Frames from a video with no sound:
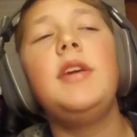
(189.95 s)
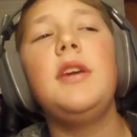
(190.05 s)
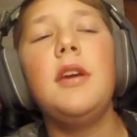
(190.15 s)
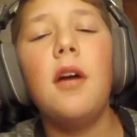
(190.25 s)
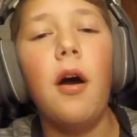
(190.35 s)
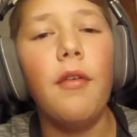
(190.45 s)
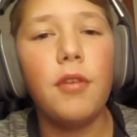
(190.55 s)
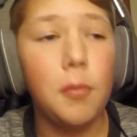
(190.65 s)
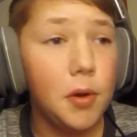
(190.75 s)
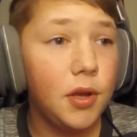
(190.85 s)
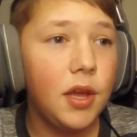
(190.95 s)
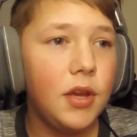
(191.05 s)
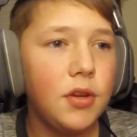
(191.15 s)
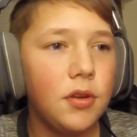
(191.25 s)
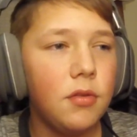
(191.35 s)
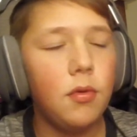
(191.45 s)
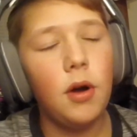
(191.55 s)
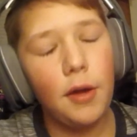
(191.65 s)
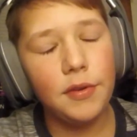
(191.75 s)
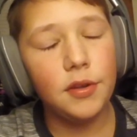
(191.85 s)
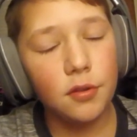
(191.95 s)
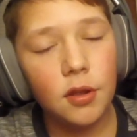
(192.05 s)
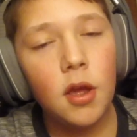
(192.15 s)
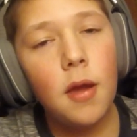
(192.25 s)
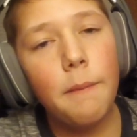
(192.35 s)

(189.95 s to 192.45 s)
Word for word: key of communication, well, obviously,